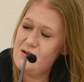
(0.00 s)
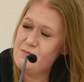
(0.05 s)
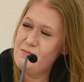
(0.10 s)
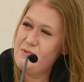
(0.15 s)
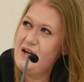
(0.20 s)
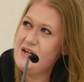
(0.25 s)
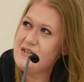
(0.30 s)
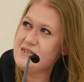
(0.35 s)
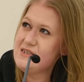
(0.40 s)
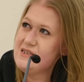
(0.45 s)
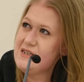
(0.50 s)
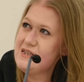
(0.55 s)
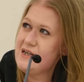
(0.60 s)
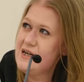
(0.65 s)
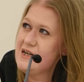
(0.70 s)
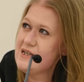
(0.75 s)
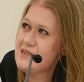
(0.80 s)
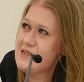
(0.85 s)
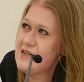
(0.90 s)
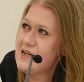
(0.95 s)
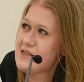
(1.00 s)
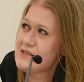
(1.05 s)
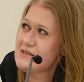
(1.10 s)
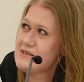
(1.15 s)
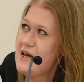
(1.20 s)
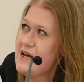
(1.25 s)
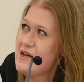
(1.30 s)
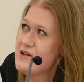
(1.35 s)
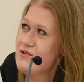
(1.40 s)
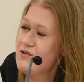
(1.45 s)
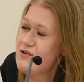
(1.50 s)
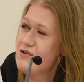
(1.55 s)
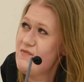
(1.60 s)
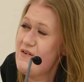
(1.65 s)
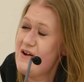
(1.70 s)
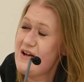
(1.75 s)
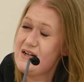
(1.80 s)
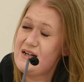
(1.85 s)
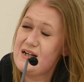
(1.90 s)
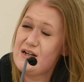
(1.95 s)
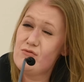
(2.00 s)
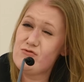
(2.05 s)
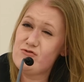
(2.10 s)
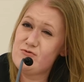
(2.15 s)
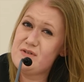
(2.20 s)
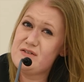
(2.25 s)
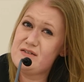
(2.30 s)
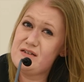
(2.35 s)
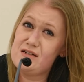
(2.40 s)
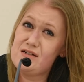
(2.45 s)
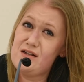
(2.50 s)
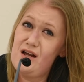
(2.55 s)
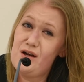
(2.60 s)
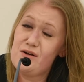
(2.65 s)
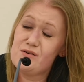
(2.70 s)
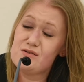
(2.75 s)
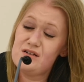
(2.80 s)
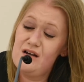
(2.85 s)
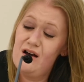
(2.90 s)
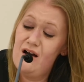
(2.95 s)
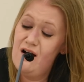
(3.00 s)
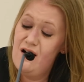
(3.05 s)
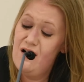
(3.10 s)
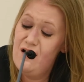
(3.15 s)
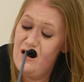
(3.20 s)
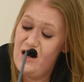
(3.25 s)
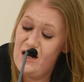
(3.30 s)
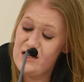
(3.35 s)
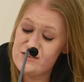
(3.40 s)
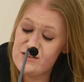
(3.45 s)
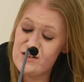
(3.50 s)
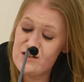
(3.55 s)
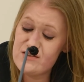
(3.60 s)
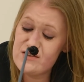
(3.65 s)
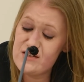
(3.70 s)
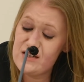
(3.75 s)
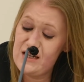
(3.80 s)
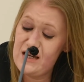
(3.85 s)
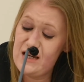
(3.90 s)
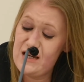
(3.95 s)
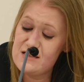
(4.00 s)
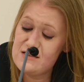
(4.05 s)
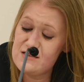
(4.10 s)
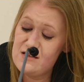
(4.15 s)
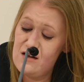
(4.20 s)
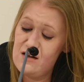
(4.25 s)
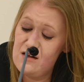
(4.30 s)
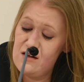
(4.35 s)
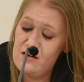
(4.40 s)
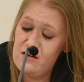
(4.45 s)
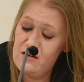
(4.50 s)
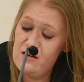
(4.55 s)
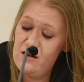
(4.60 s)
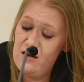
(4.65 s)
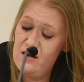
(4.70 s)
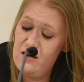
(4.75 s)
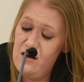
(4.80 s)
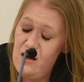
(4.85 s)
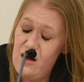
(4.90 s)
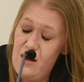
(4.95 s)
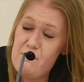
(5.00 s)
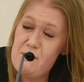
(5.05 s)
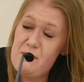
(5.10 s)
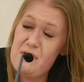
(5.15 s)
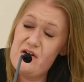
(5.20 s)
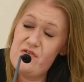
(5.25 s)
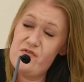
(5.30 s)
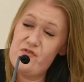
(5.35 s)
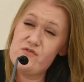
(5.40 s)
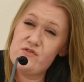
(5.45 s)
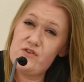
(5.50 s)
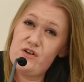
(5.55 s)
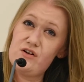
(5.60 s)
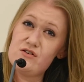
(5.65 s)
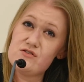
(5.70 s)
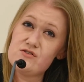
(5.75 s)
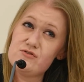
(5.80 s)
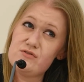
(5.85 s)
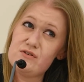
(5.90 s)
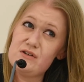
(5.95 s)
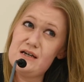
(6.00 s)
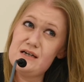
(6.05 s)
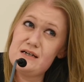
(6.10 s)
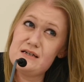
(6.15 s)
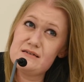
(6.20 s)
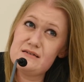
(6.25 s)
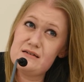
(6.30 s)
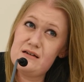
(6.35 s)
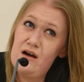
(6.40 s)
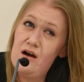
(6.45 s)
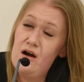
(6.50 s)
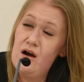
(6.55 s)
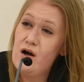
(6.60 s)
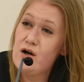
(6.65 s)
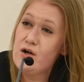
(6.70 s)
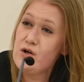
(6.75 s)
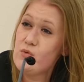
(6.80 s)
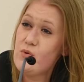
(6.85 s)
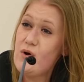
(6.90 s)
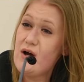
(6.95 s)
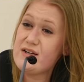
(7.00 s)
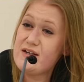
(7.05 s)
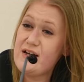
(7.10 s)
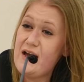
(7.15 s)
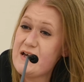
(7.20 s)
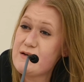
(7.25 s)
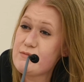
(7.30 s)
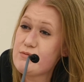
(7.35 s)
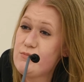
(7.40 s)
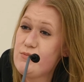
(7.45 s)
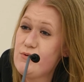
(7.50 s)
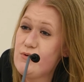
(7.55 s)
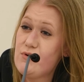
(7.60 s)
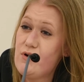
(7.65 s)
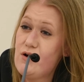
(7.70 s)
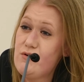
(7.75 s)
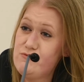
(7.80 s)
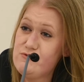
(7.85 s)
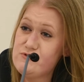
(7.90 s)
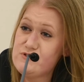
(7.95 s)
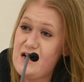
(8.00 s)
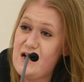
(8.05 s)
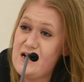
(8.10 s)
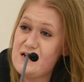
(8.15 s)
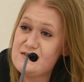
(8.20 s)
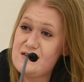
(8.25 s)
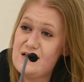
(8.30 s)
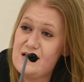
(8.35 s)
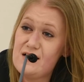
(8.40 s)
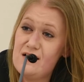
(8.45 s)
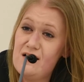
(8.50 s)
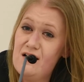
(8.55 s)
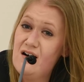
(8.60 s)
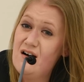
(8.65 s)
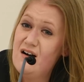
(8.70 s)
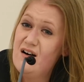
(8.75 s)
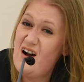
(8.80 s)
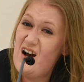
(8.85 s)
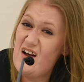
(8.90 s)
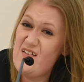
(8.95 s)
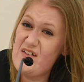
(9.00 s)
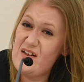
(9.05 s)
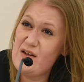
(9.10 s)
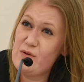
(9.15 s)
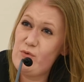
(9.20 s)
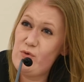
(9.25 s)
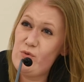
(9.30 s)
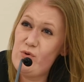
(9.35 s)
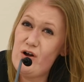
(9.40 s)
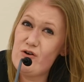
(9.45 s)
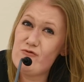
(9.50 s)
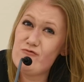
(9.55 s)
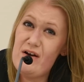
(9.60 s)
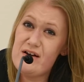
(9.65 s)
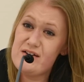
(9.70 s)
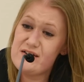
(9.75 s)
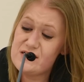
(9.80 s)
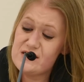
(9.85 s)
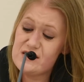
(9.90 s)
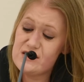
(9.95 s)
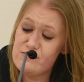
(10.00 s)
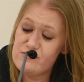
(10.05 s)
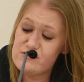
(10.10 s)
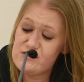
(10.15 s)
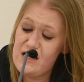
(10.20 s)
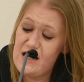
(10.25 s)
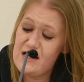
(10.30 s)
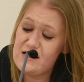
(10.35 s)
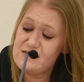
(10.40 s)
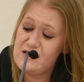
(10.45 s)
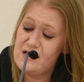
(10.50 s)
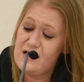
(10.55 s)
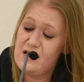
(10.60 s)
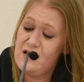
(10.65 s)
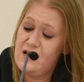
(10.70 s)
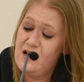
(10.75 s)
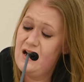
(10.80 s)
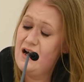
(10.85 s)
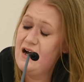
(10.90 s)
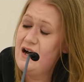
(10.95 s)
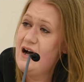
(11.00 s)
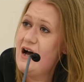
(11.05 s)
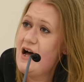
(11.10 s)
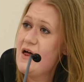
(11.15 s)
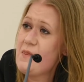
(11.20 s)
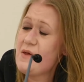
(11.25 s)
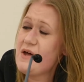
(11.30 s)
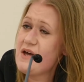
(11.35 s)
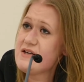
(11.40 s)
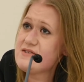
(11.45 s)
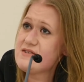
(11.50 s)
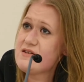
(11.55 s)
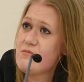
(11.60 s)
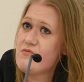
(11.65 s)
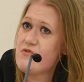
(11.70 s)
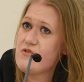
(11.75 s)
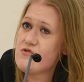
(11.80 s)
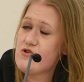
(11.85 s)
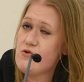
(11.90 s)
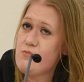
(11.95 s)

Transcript: But actually, I think, to end on a vaguely optimistic note, I do think it is a myth that the country is quite capable of rejecting. I think we're quite ready to reject it, and that it's something